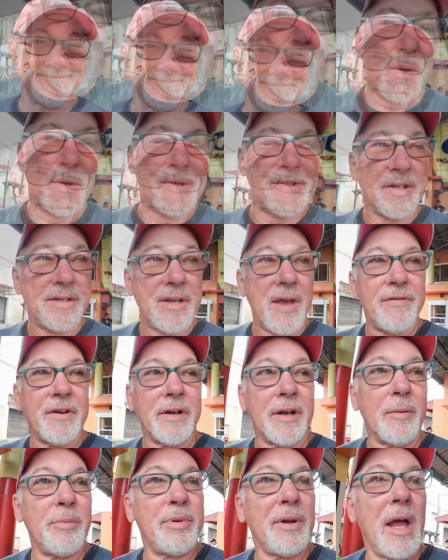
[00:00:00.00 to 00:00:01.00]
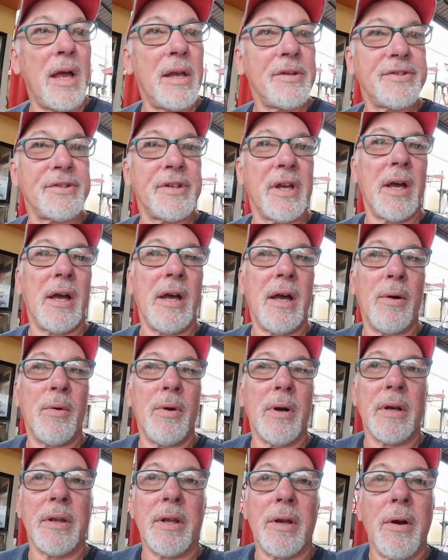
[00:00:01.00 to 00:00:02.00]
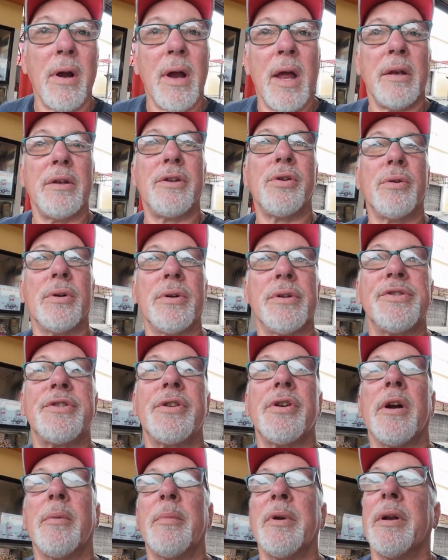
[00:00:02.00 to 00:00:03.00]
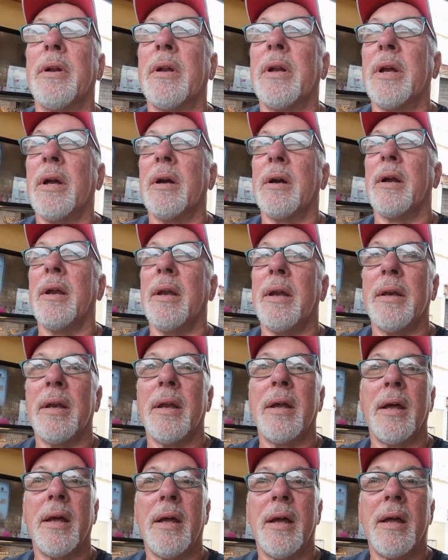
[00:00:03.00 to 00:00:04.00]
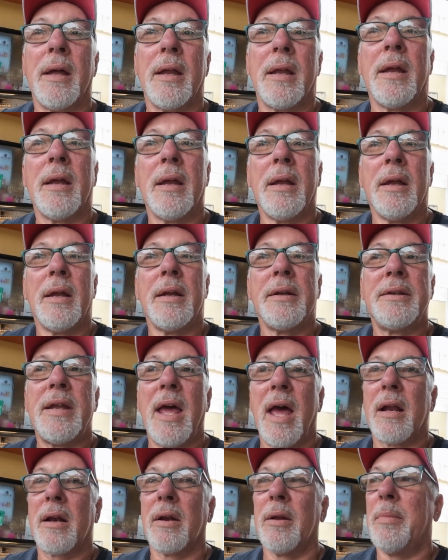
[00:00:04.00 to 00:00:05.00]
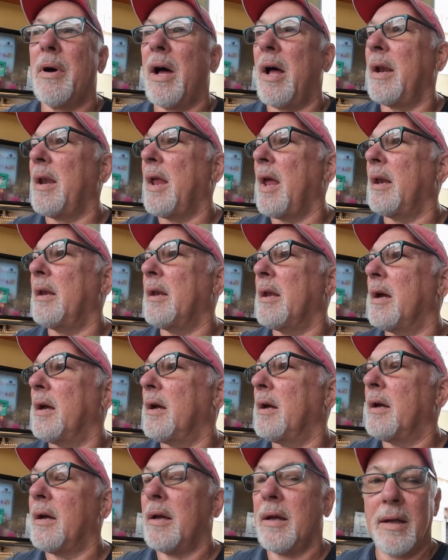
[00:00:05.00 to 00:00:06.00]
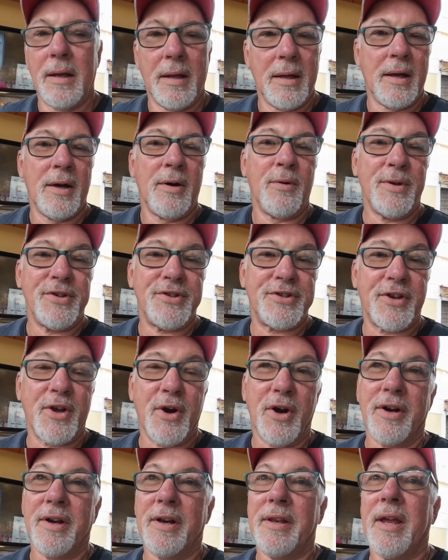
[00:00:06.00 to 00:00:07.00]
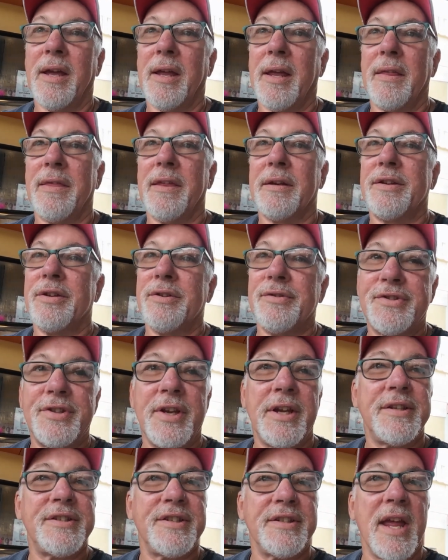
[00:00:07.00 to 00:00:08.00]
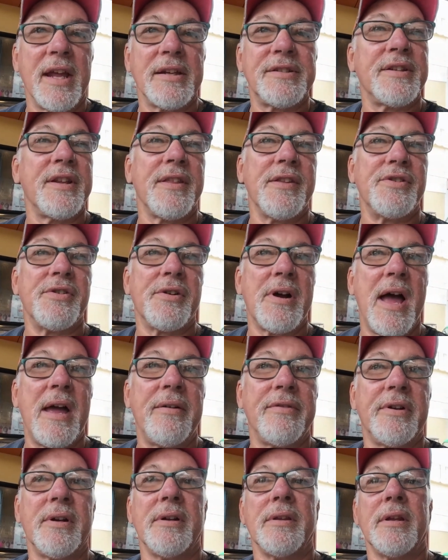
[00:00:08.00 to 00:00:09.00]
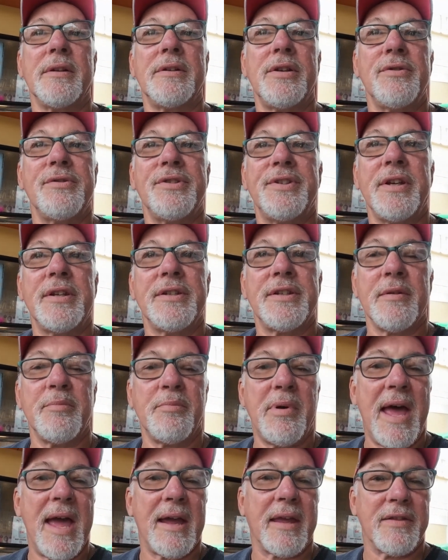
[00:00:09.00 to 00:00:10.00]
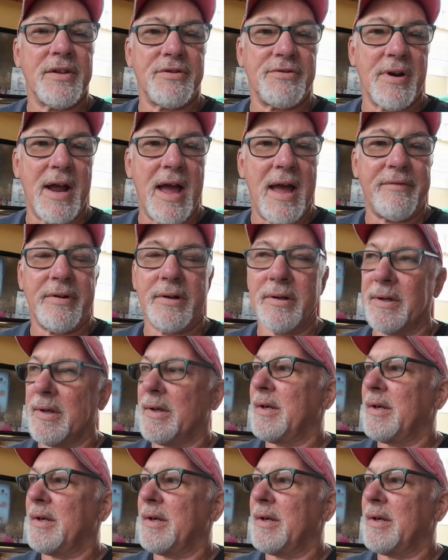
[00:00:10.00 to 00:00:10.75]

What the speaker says: Always a definite plus. We're at the Grand Tourist Terminal here in Tacloban, and we scored the 2 seats next to the driver and the 2 seats in back of the driver.